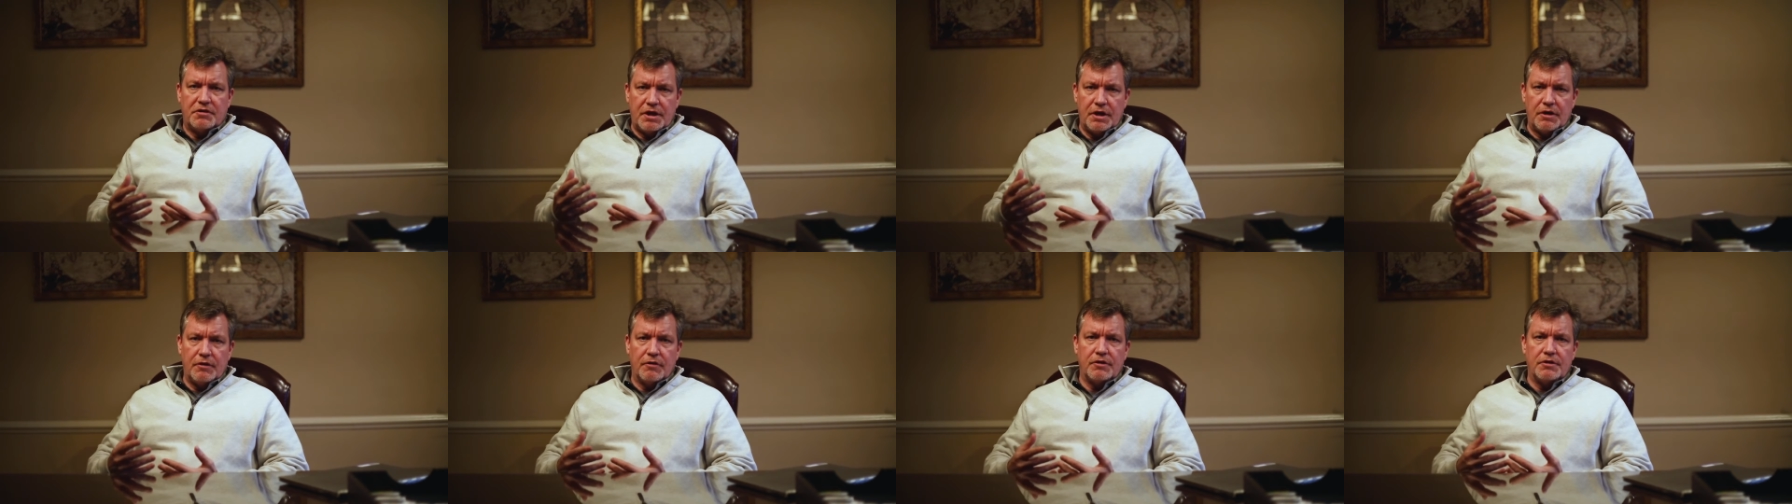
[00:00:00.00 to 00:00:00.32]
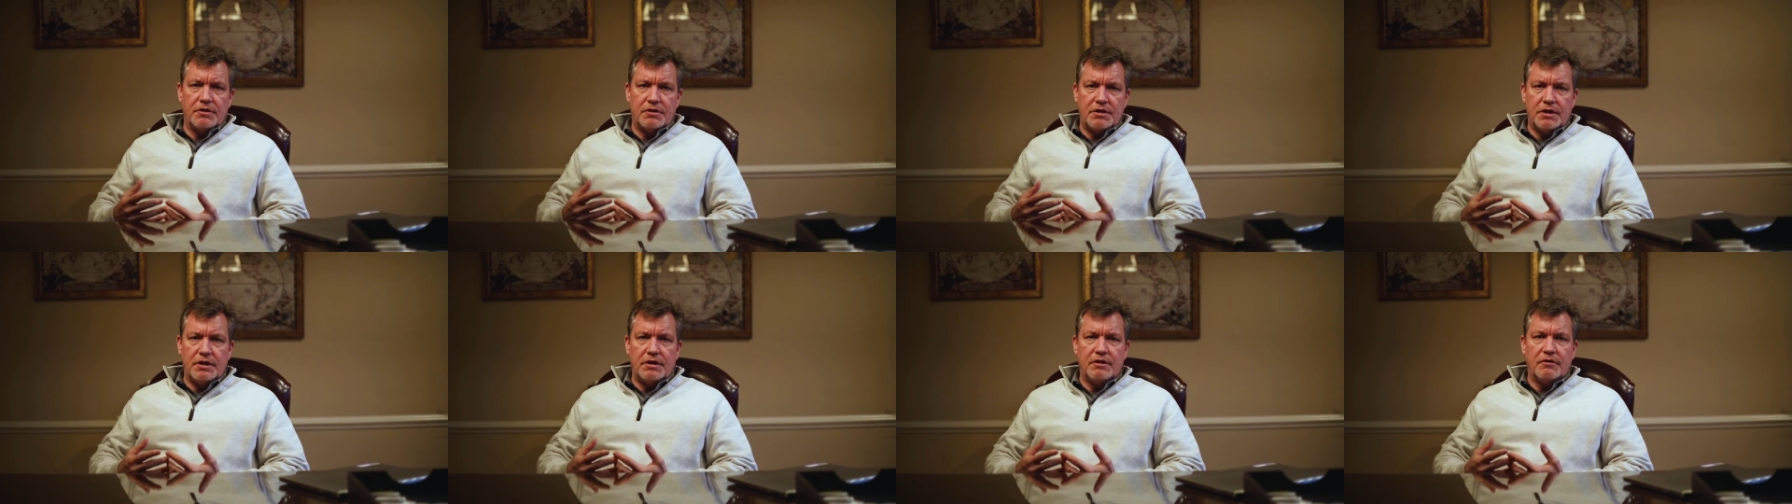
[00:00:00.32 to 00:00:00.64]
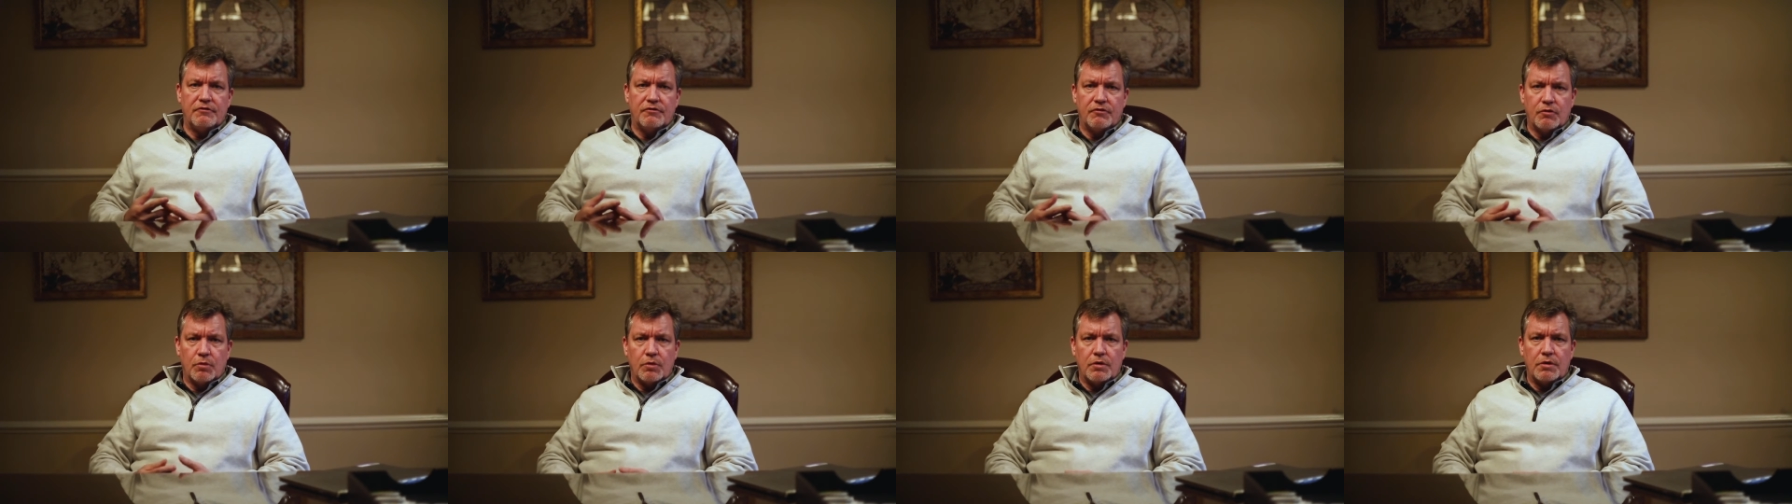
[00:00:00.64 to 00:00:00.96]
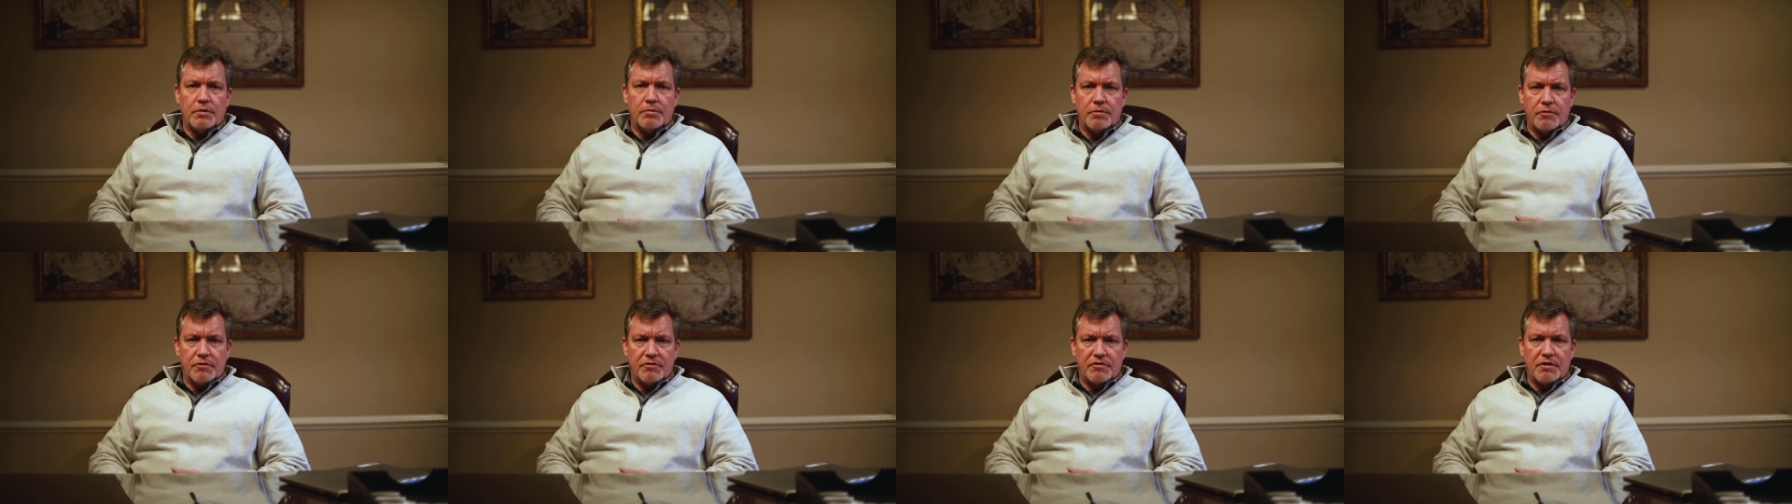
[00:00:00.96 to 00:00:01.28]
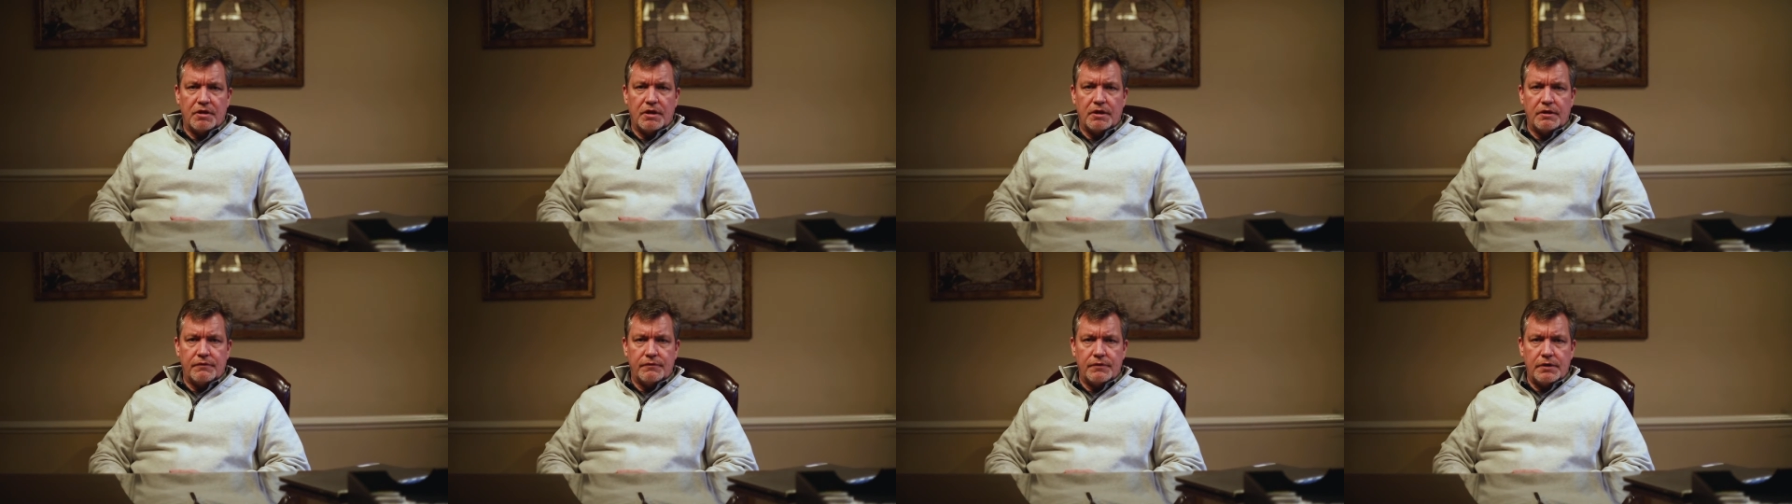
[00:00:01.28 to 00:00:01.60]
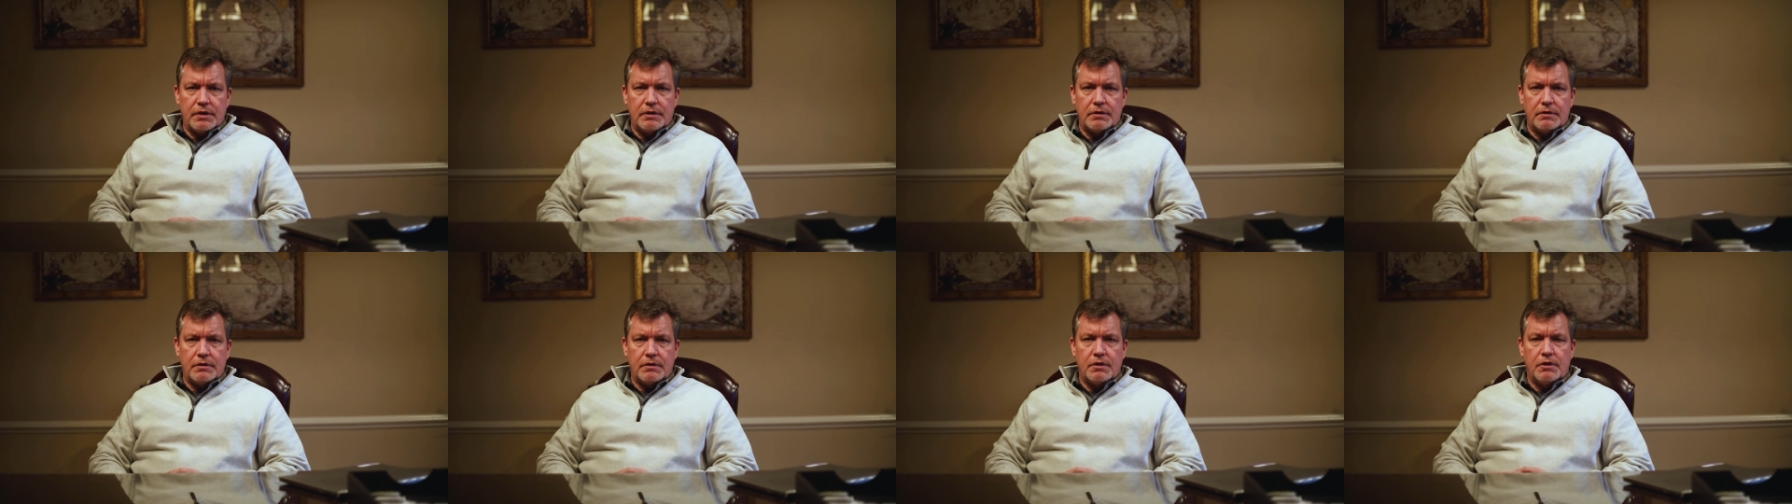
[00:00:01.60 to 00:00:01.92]
guaranteeing 40% of
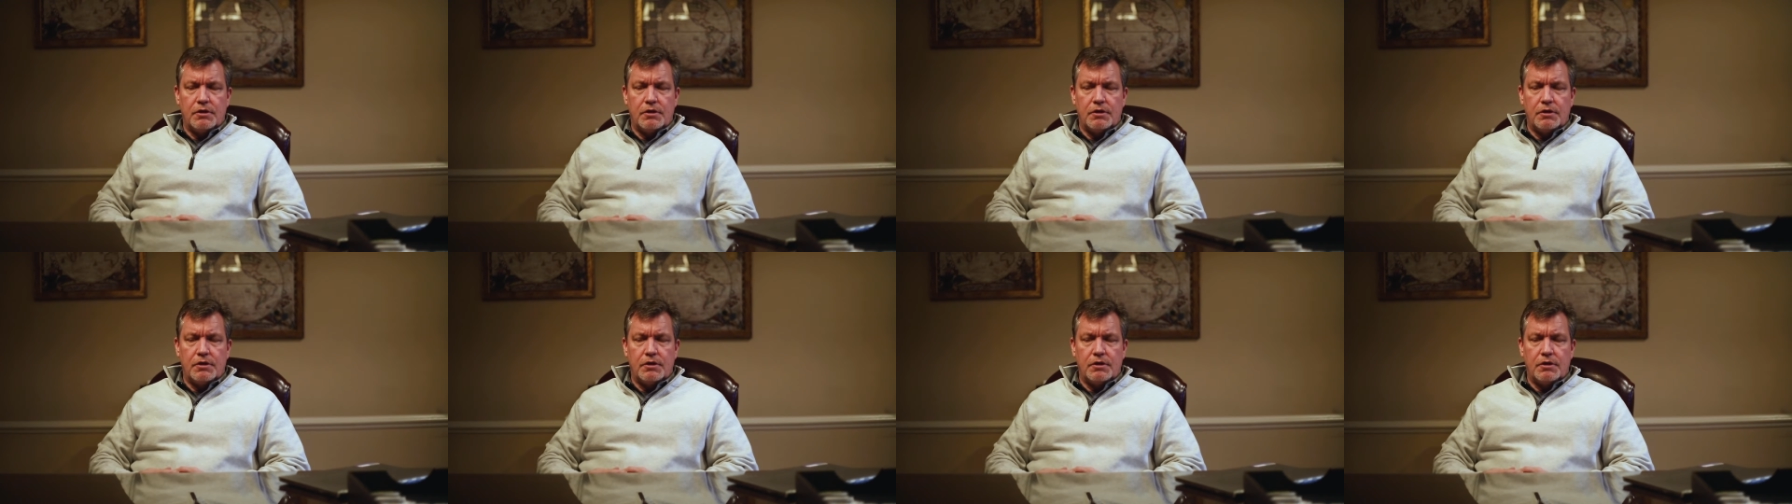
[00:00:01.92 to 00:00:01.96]
it.